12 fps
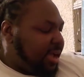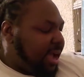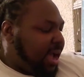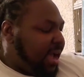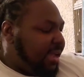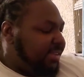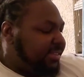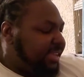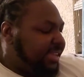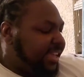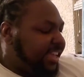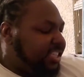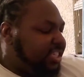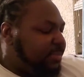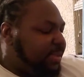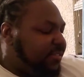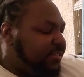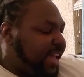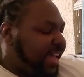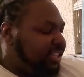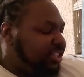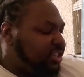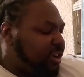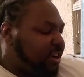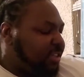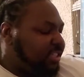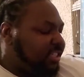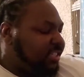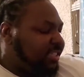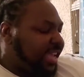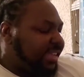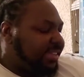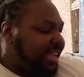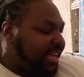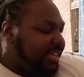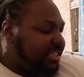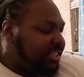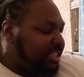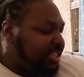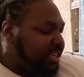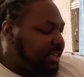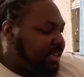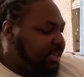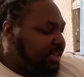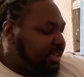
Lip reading: It said HP fast charge technology,